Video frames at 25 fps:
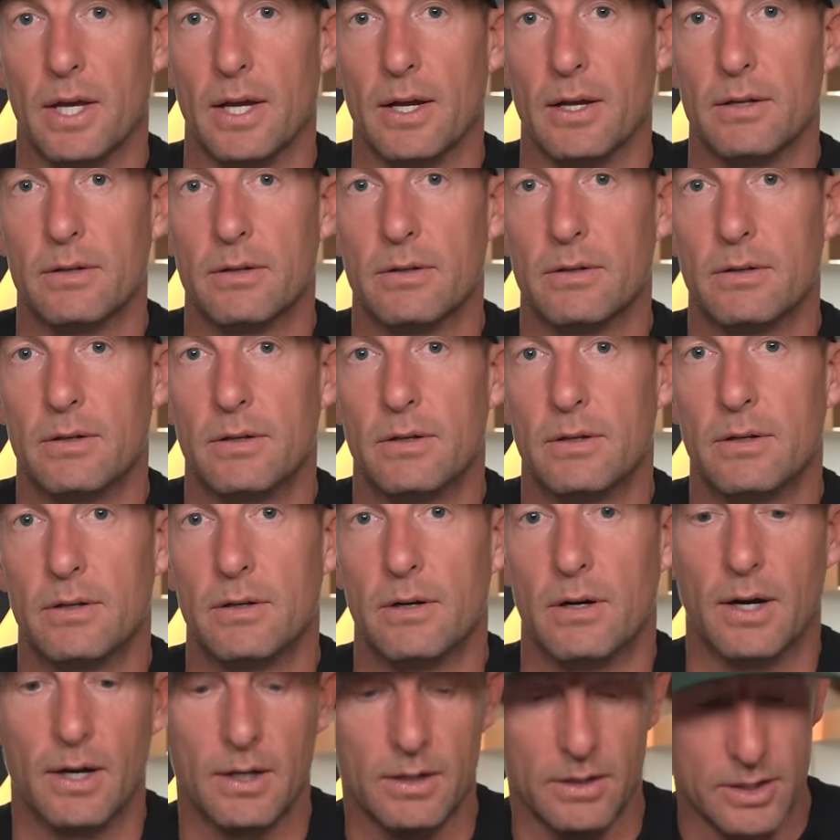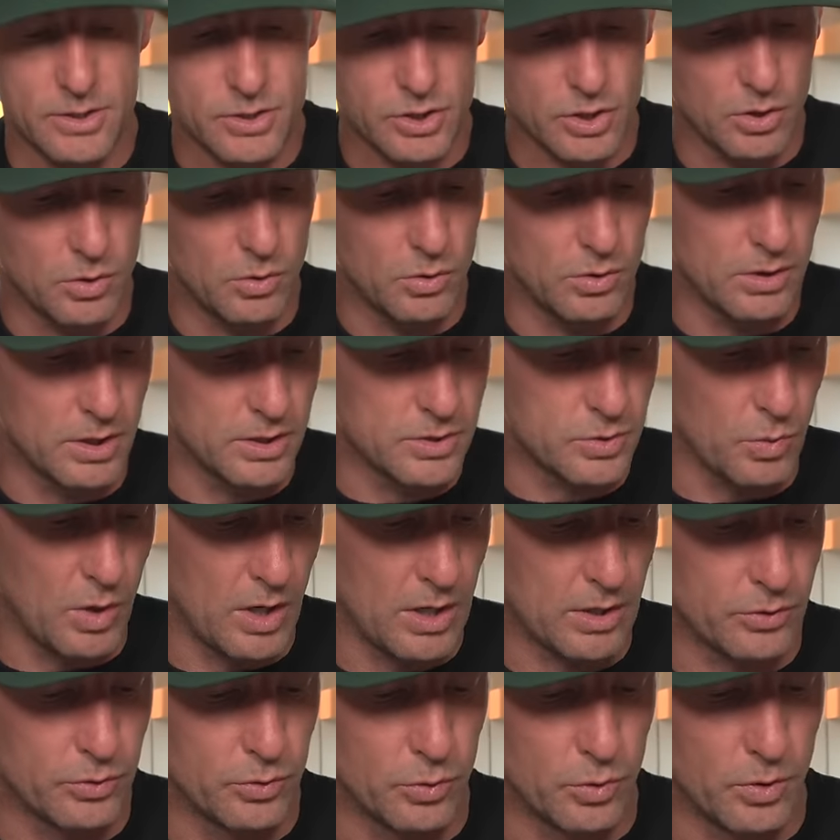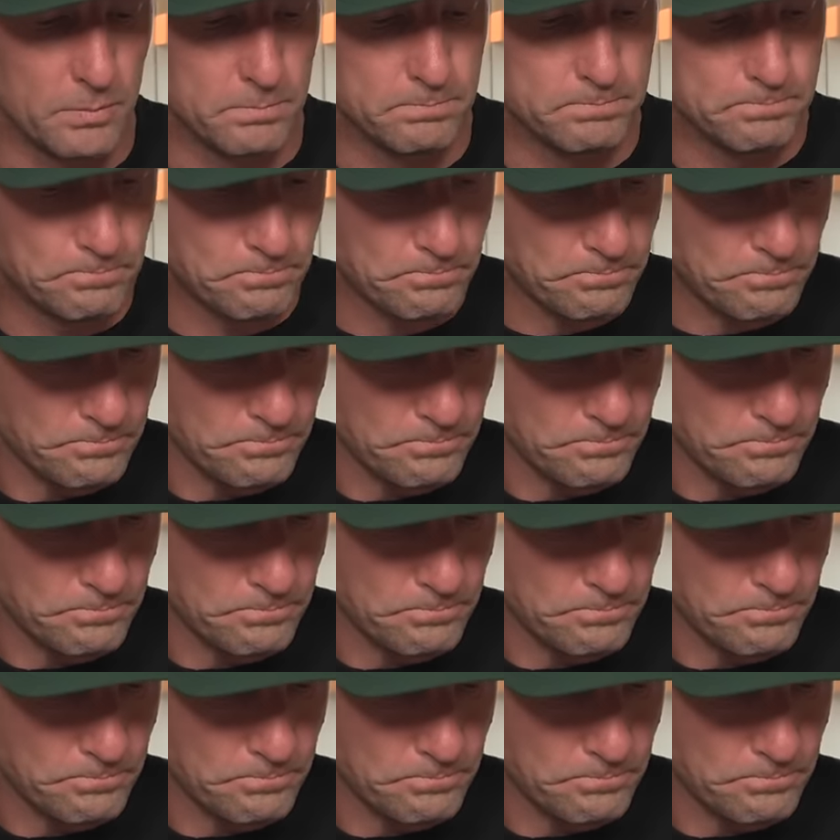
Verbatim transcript: that. All right, let's go, let's walk through them.